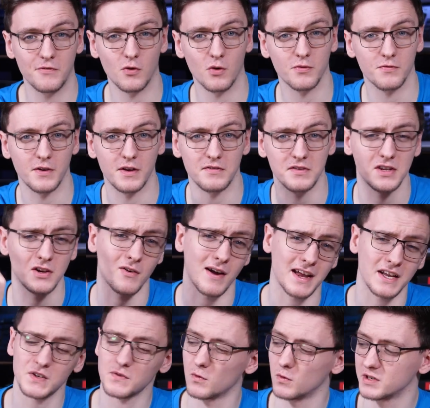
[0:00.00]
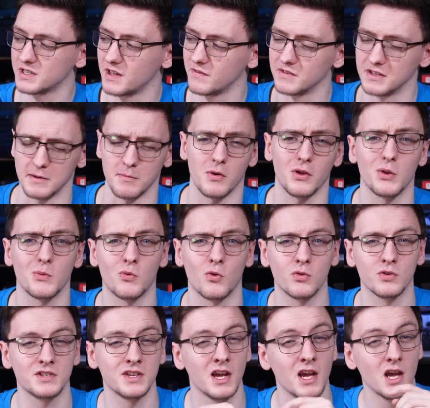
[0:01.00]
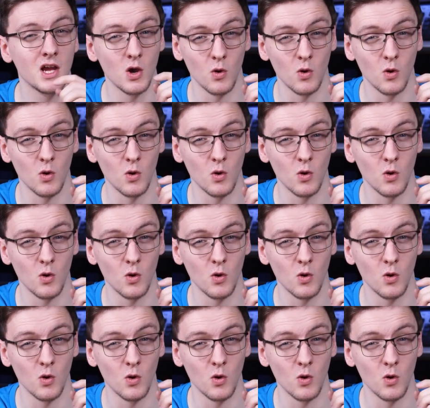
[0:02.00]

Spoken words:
or X470 motherboards